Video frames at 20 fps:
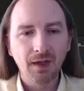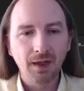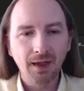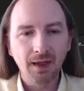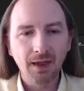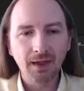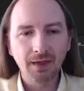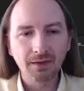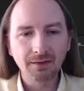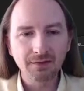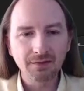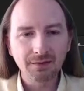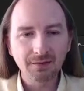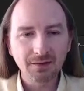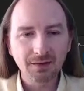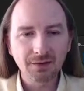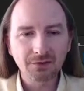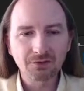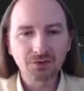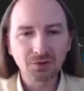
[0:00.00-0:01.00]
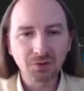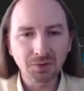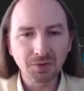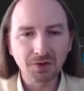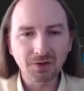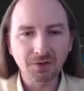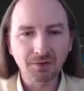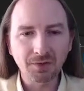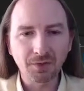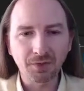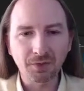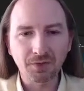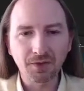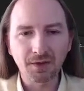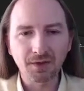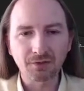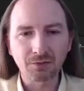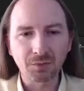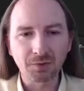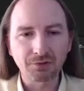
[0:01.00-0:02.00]
And it's doing all the
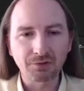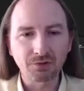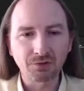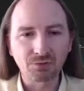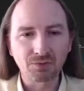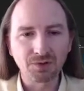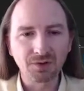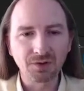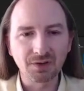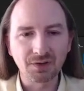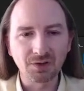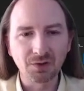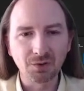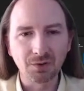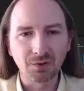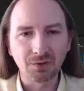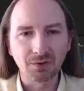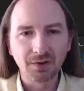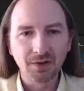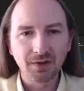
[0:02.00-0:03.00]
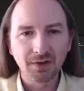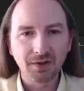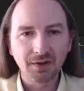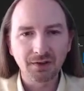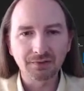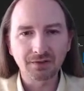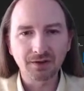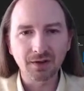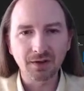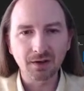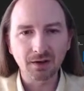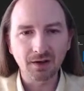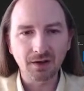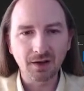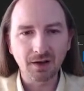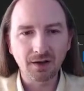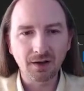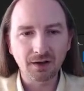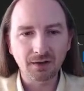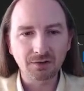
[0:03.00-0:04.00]
things, which is really cool. It's going to
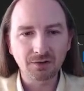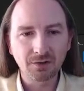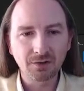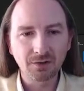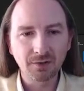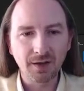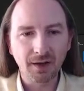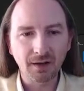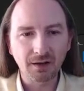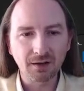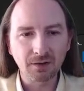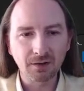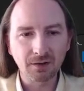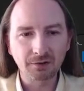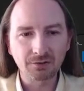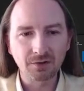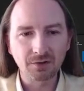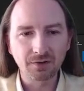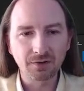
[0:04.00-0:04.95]
connect to that cluster that